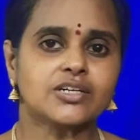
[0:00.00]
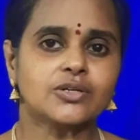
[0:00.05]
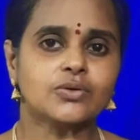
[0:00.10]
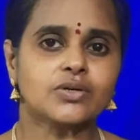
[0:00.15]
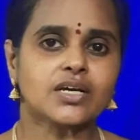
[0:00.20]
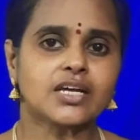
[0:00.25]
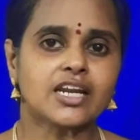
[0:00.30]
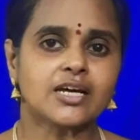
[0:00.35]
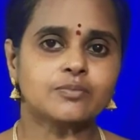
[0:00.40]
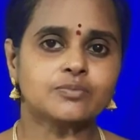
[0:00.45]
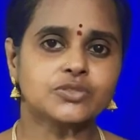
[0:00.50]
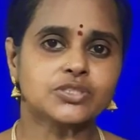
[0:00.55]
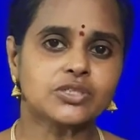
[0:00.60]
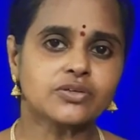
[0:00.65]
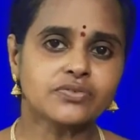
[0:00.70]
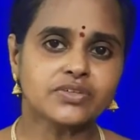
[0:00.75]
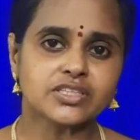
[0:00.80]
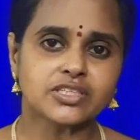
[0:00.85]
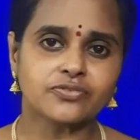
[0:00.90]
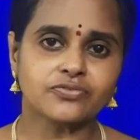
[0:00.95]
You can observe
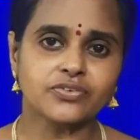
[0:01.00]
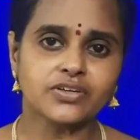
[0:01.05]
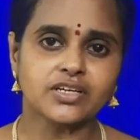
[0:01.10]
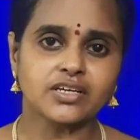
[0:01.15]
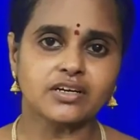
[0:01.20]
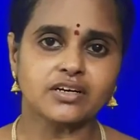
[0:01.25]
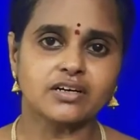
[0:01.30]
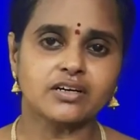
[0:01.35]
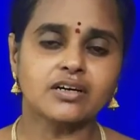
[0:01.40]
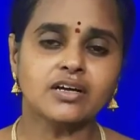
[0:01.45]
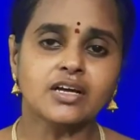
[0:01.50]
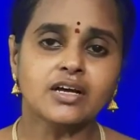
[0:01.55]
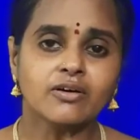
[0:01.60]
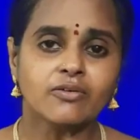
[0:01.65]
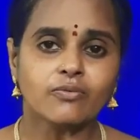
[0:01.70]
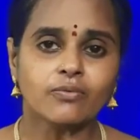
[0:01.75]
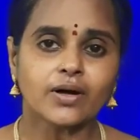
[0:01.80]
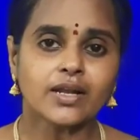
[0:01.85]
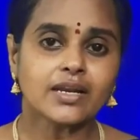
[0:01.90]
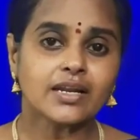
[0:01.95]
in the figure
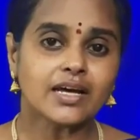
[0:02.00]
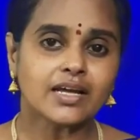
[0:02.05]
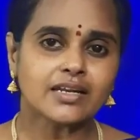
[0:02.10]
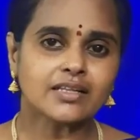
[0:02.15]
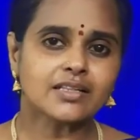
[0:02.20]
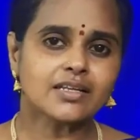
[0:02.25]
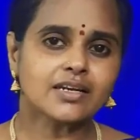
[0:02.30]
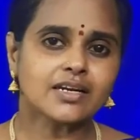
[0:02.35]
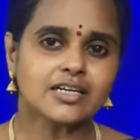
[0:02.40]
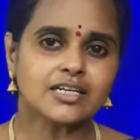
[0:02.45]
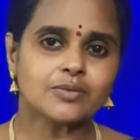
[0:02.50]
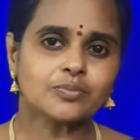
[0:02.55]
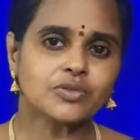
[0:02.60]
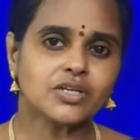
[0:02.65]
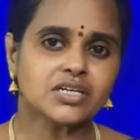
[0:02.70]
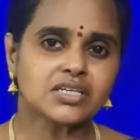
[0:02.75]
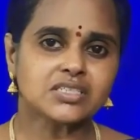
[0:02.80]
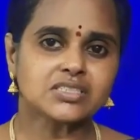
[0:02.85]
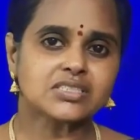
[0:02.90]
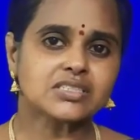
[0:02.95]
another item
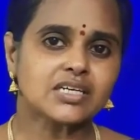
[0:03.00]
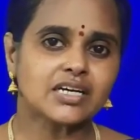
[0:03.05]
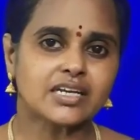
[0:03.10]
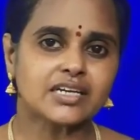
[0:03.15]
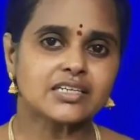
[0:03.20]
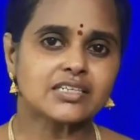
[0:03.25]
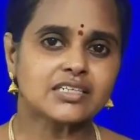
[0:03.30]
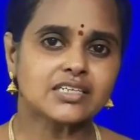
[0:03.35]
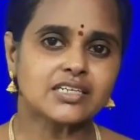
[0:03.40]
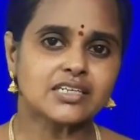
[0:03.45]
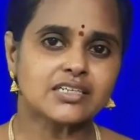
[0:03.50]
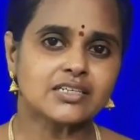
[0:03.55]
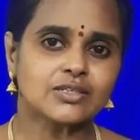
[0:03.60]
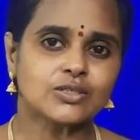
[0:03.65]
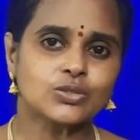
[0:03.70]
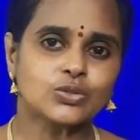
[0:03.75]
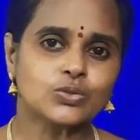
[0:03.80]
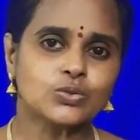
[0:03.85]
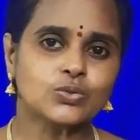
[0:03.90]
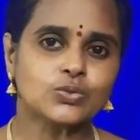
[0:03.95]
that is connected
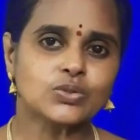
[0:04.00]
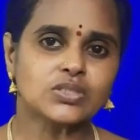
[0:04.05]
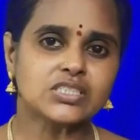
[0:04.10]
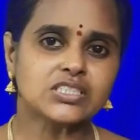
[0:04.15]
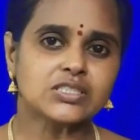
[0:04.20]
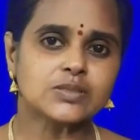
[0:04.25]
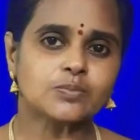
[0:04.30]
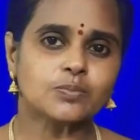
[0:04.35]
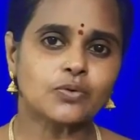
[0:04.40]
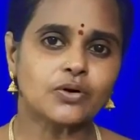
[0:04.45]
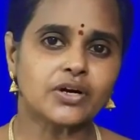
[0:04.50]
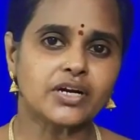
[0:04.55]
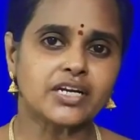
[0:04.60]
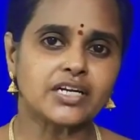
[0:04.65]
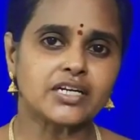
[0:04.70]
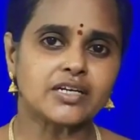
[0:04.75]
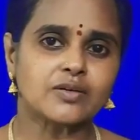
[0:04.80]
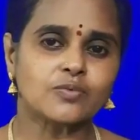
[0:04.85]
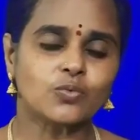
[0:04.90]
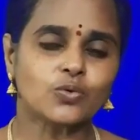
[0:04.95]
to this
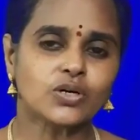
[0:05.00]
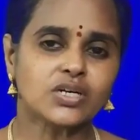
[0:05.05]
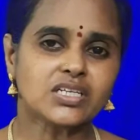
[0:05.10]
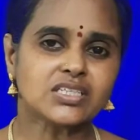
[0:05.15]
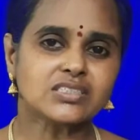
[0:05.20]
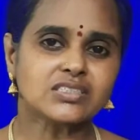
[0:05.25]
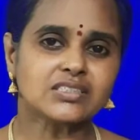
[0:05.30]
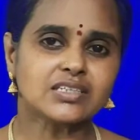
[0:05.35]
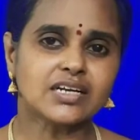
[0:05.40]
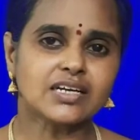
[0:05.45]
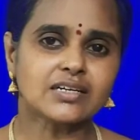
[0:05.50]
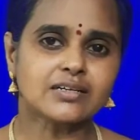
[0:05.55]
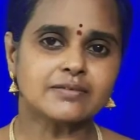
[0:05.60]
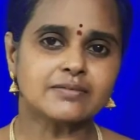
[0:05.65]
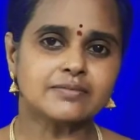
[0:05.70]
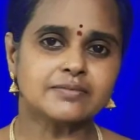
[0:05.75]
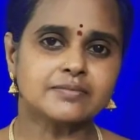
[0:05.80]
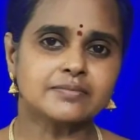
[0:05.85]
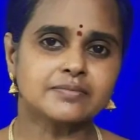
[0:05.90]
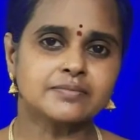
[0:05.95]
point. What is that?
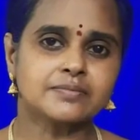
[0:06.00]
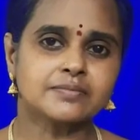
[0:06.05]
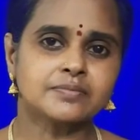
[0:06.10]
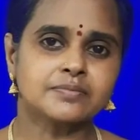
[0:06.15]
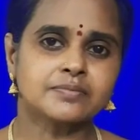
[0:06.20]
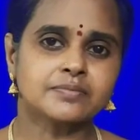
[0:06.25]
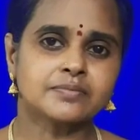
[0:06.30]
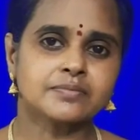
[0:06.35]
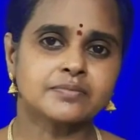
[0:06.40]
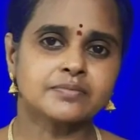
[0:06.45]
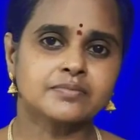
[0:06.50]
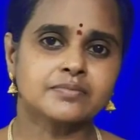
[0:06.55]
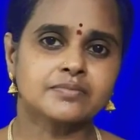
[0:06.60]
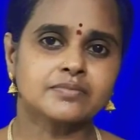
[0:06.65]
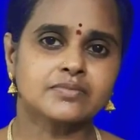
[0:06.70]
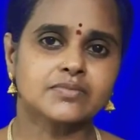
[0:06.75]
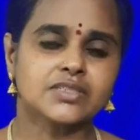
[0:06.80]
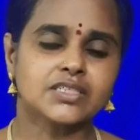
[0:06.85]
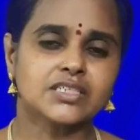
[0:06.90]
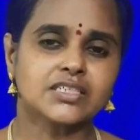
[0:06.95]

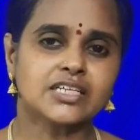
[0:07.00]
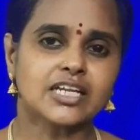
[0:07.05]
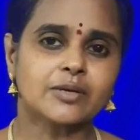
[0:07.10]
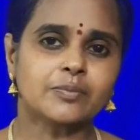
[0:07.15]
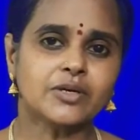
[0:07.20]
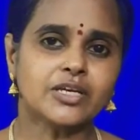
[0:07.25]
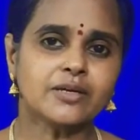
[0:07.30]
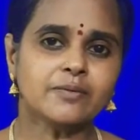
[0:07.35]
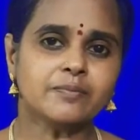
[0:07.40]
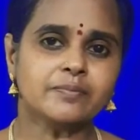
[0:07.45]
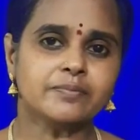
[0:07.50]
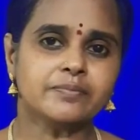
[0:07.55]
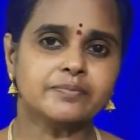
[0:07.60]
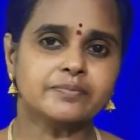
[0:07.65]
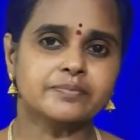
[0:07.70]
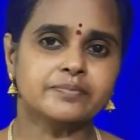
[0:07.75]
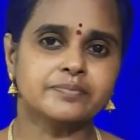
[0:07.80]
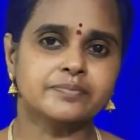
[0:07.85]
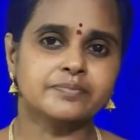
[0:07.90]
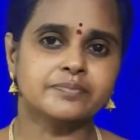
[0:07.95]
Tell me.
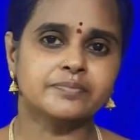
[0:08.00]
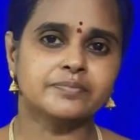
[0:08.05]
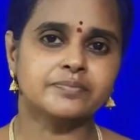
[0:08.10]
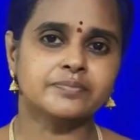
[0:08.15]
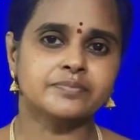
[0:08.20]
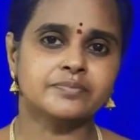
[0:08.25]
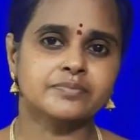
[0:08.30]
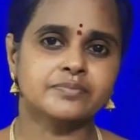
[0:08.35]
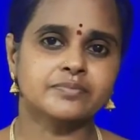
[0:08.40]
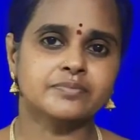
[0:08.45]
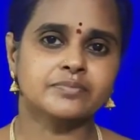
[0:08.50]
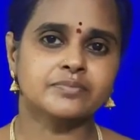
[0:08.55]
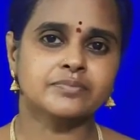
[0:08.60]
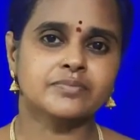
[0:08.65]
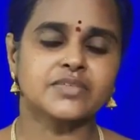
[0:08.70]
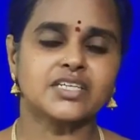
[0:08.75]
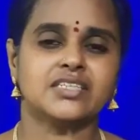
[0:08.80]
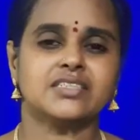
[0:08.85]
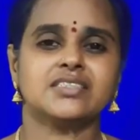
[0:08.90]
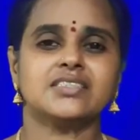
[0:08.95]

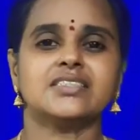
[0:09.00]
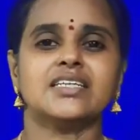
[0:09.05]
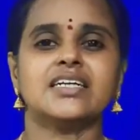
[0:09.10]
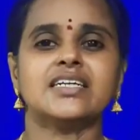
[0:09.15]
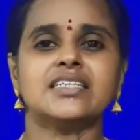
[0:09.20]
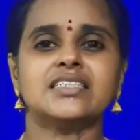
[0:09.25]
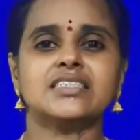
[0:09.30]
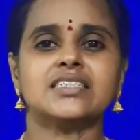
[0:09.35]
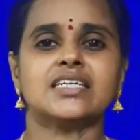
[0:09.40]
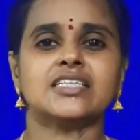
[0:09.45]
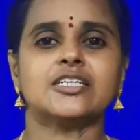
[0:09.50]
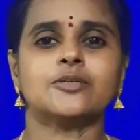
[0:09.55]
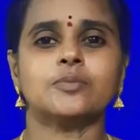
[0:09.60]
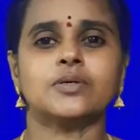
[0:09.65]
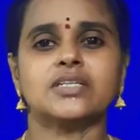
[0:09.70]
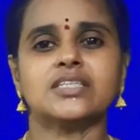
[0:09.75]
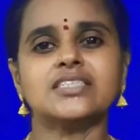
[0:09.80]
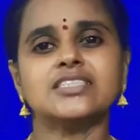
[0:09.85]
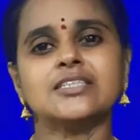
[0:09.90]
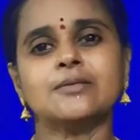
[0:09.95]
Yes, that is nothing
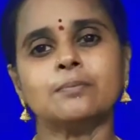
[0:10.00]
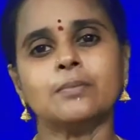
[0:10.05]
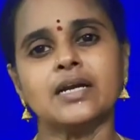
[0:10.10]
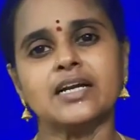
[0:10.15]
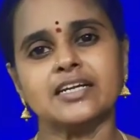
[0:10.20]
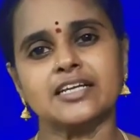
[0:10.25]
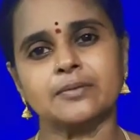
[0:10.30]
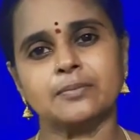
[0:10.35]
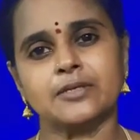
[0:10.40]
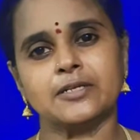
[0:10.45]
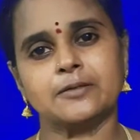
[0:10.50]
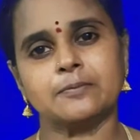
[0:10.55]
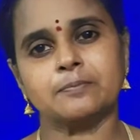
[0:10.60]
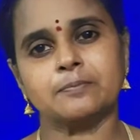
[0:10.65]
but the symbol table.